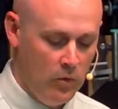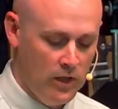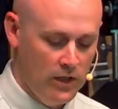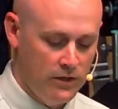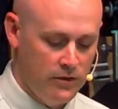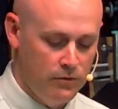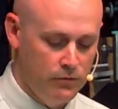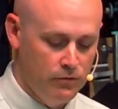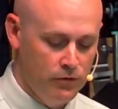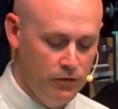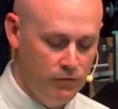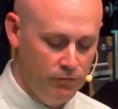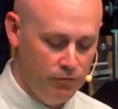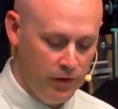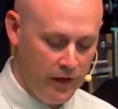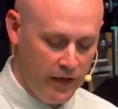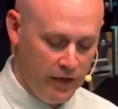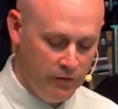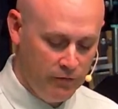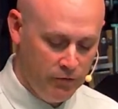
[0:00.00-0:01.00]
While to
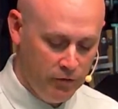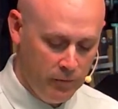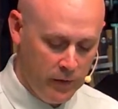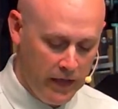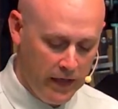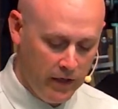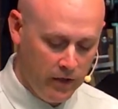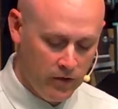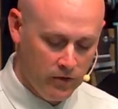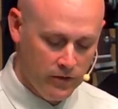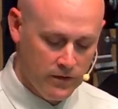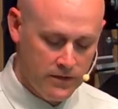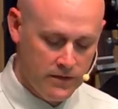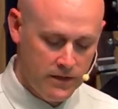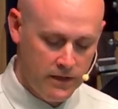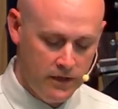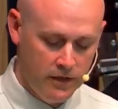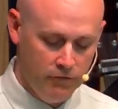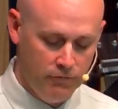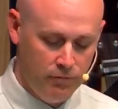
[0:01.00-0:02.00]
refrain from anger is
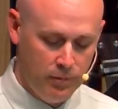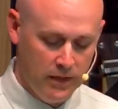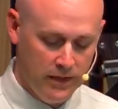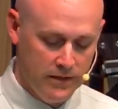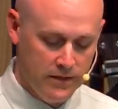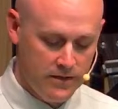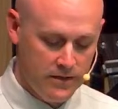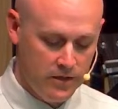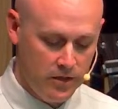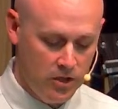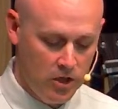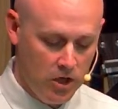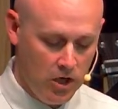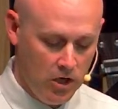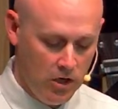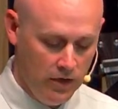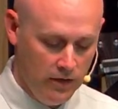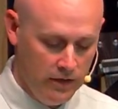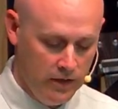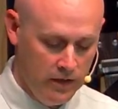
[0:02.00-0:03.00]
to give place to
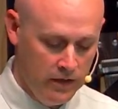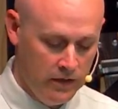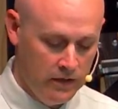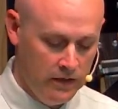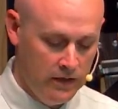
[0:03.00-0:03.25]
God,